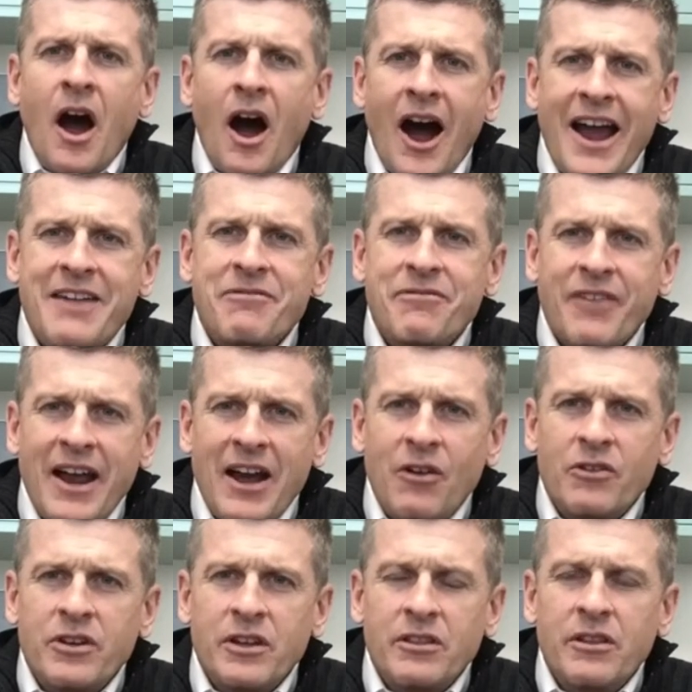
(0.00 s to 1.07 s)
I
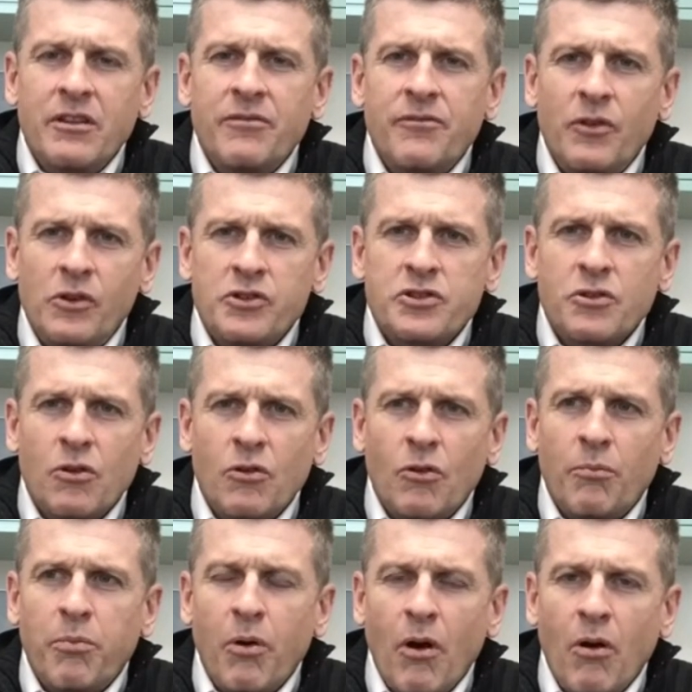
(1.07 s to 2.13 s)
founded the Full
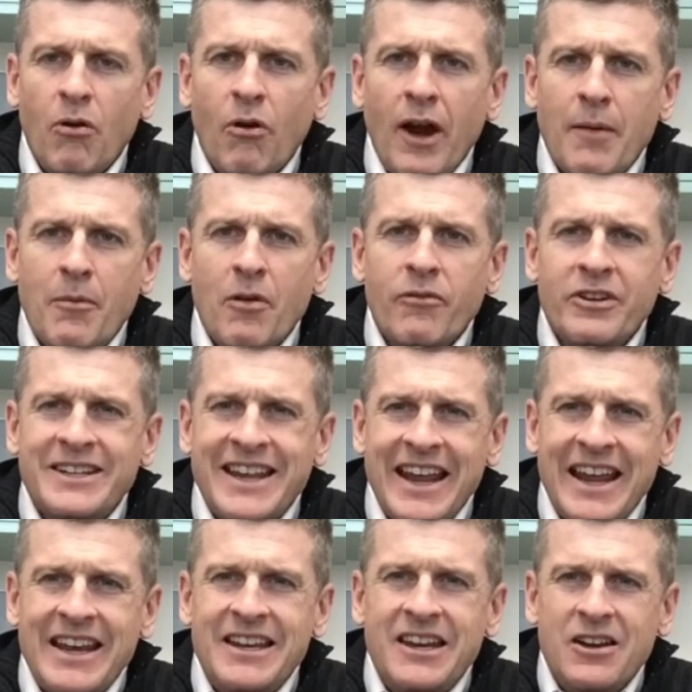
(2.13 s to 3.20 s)
Circle program over
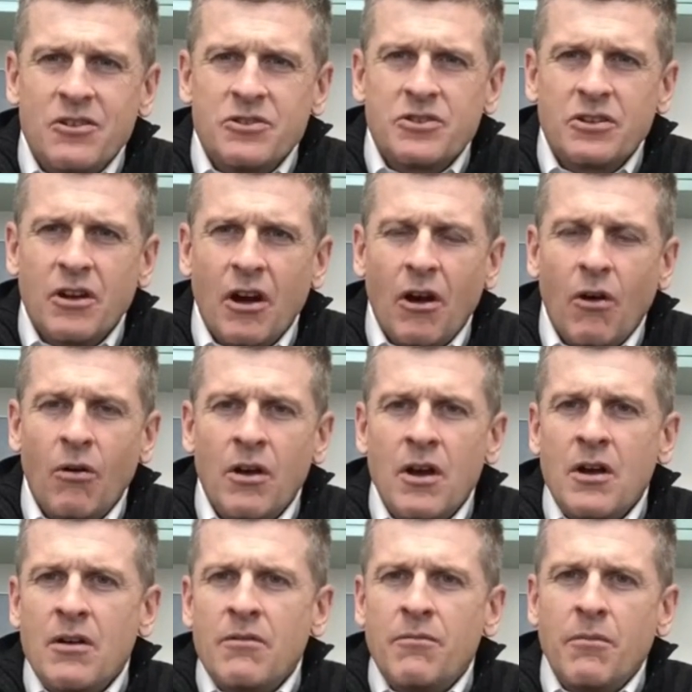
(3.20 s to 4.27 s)
10 years ago
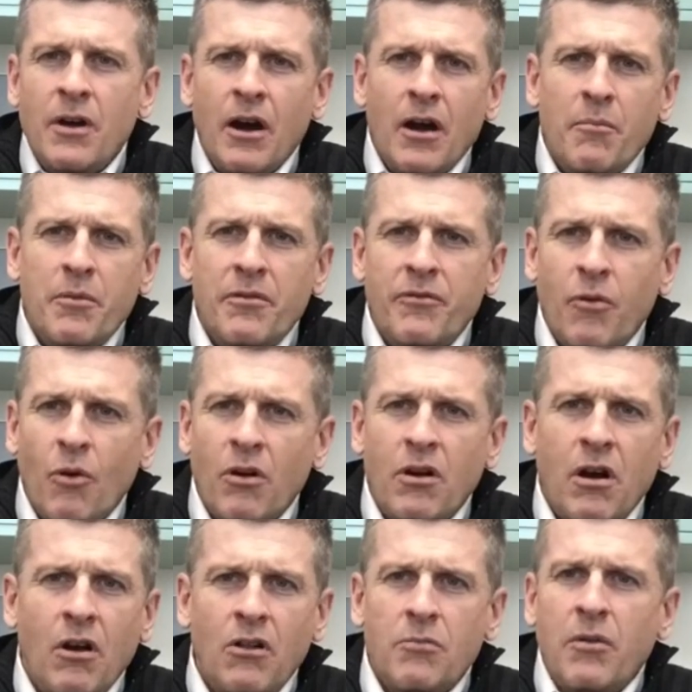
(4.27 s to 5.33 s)
uh, before
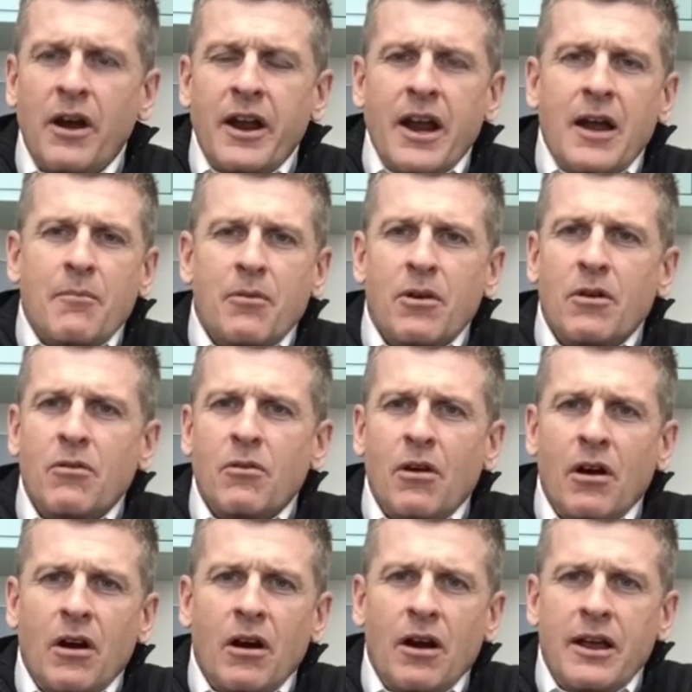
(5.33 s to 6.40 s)
Color by Amber
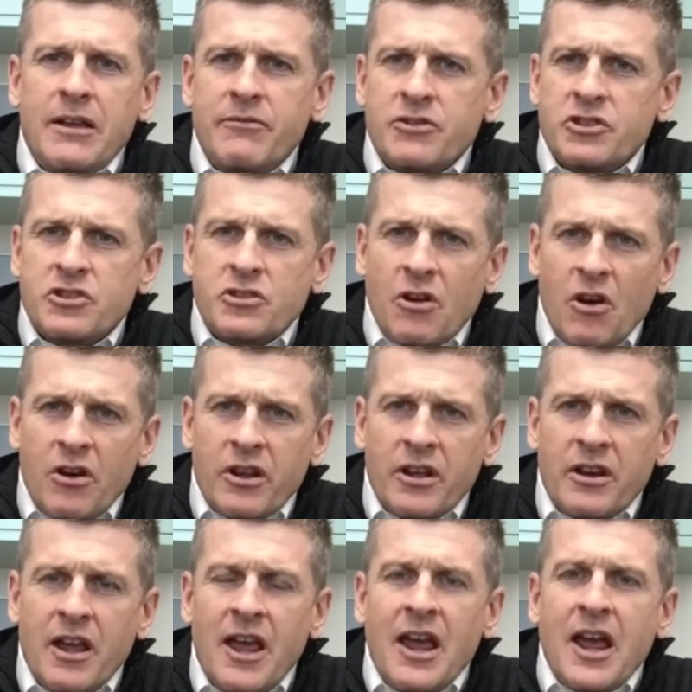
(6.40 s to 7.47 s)
uh, even
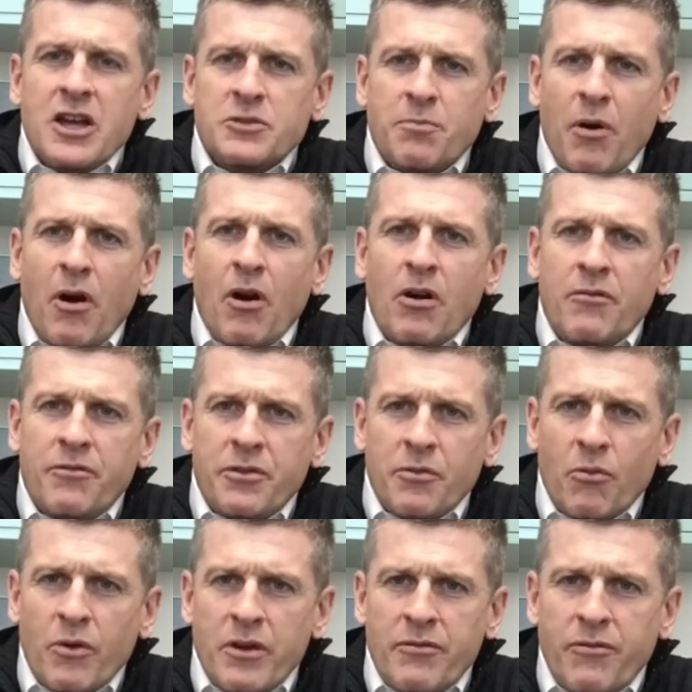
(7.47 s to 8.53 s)
started as part of
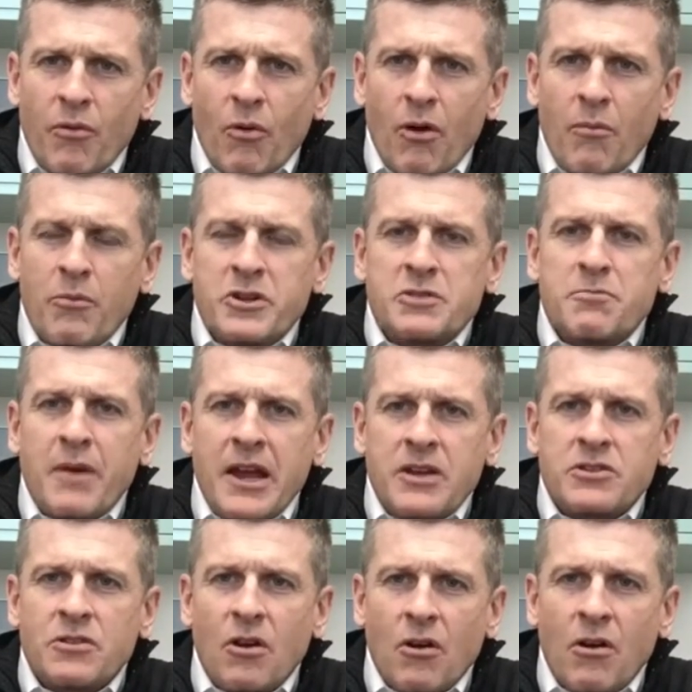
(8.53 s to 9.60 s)
3Form, which
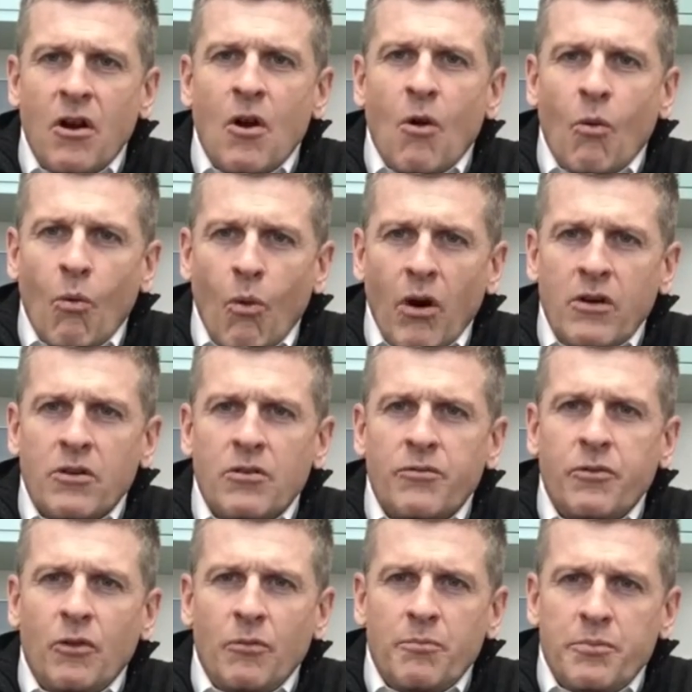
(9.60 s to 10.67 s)
makes our
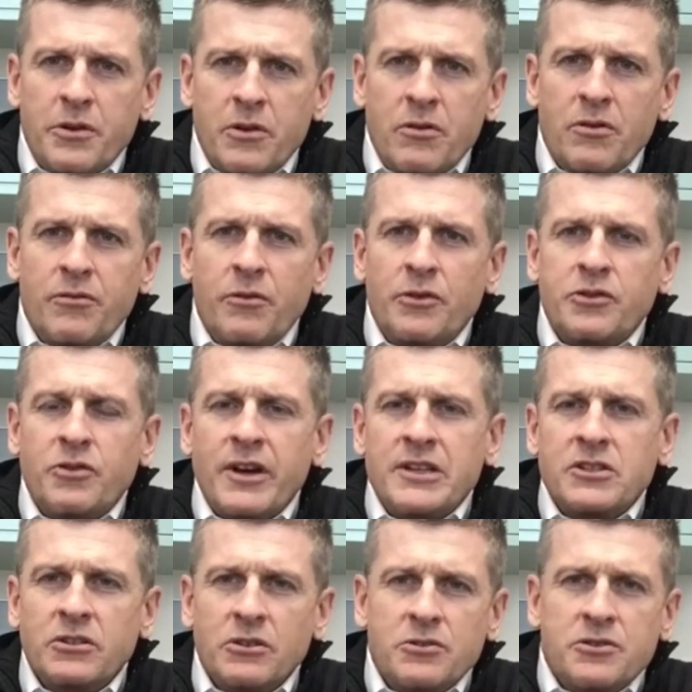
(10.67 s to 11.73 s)
wonderful, beautiful,
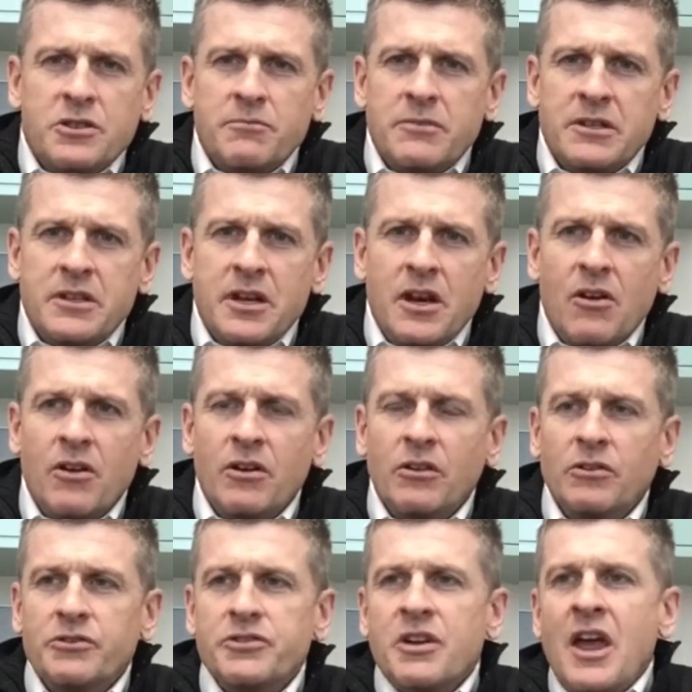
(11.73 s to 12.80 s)
translucent
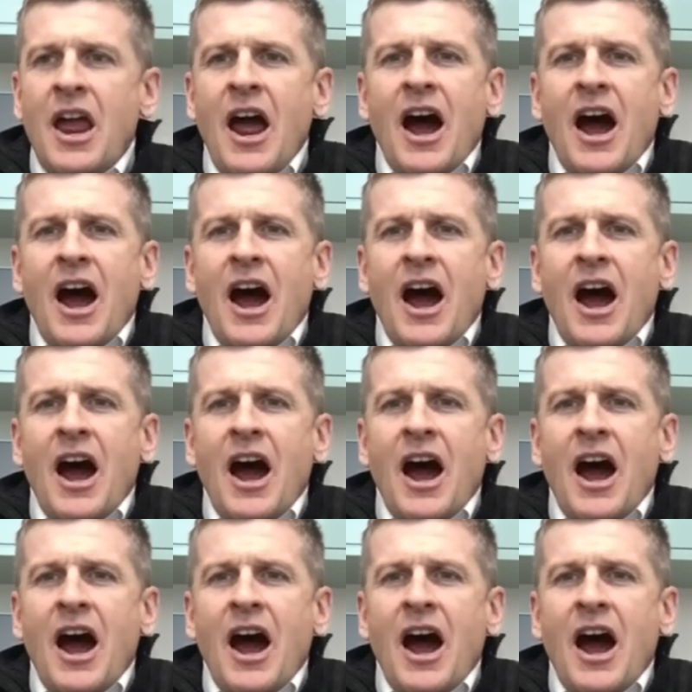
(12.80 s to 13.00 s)
materials.